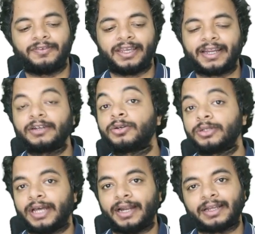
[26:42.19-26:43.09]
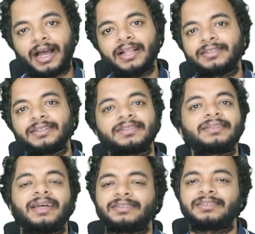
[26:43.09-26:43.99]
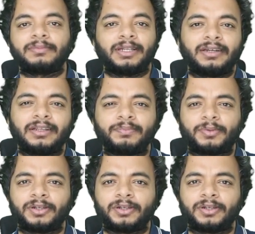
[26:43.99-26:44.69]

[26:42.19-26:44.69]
if I can do that, I'll just then similarly